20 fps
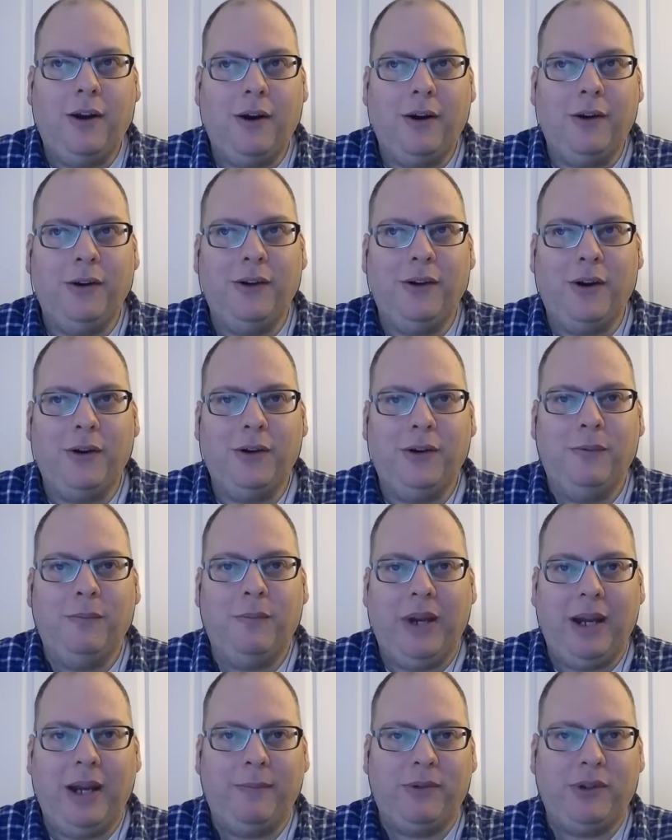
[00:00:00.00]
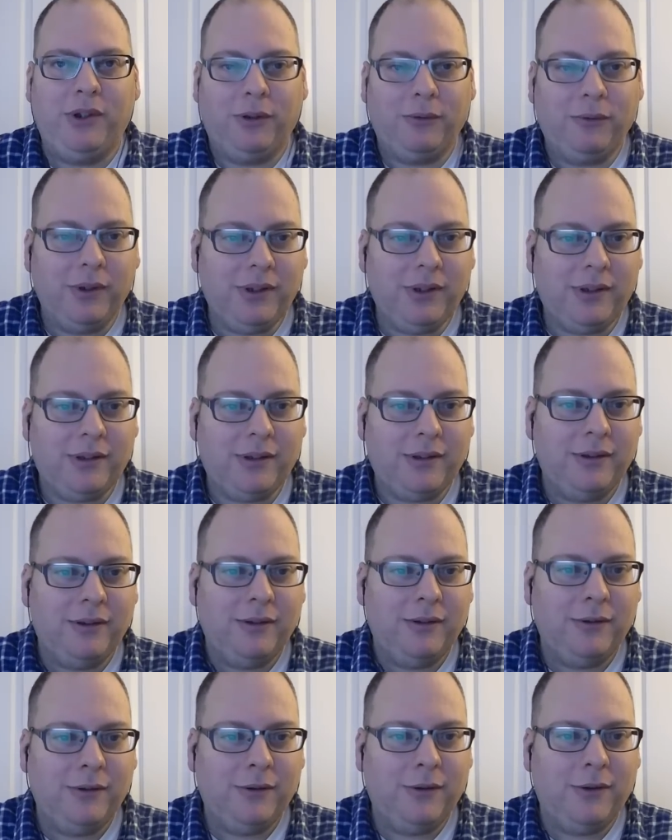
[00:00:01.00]
are you Bam Childress
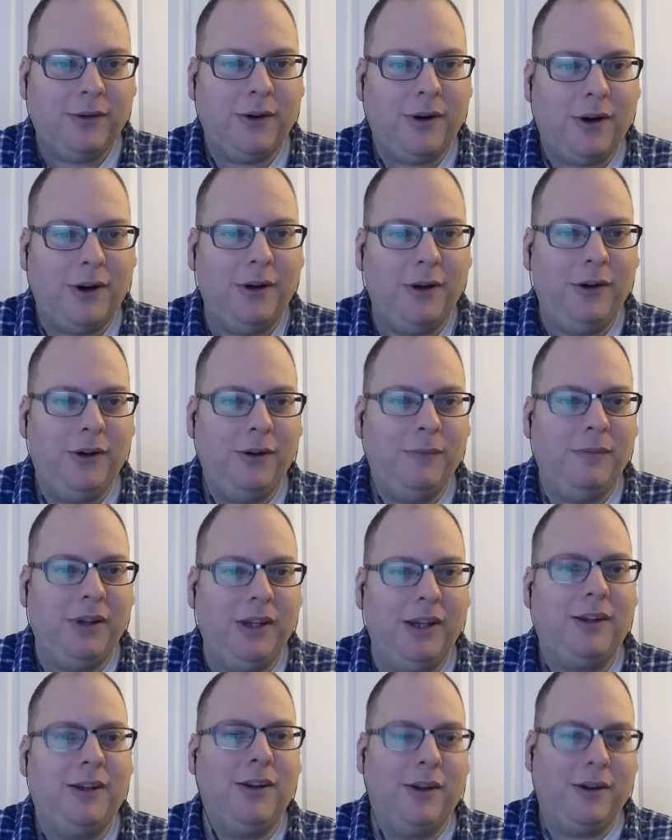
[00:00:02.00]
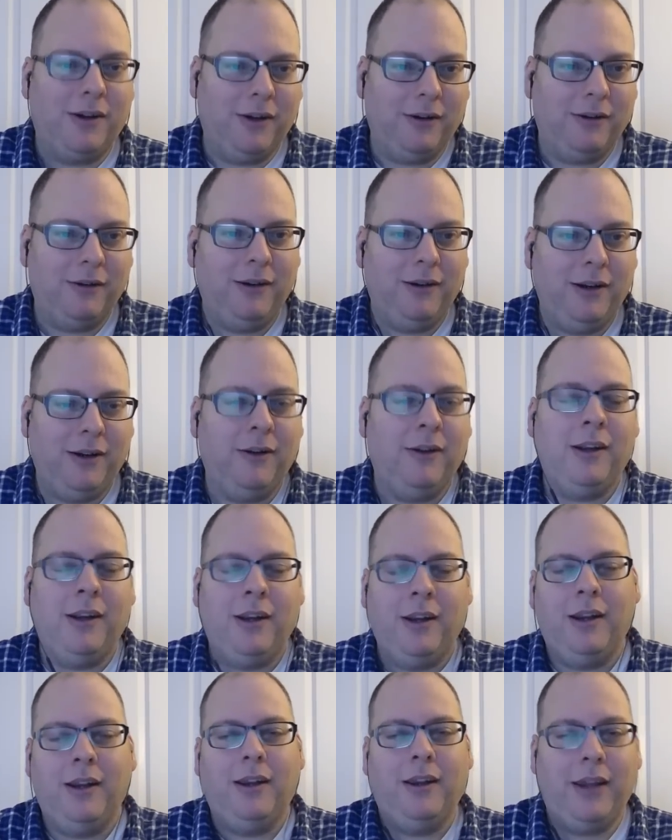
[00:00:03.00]
or are you Malik Hooker? You know,
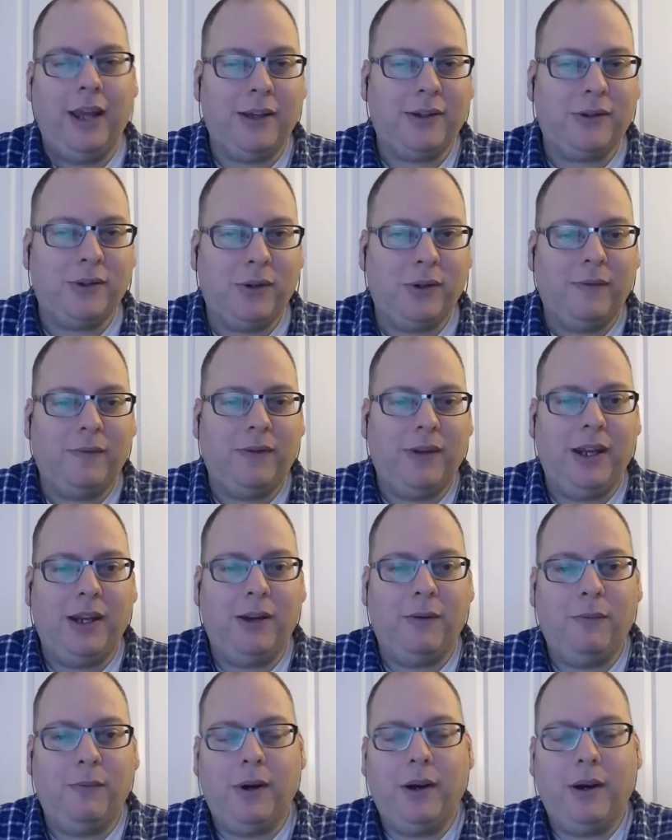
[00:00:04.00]
that sort of thing.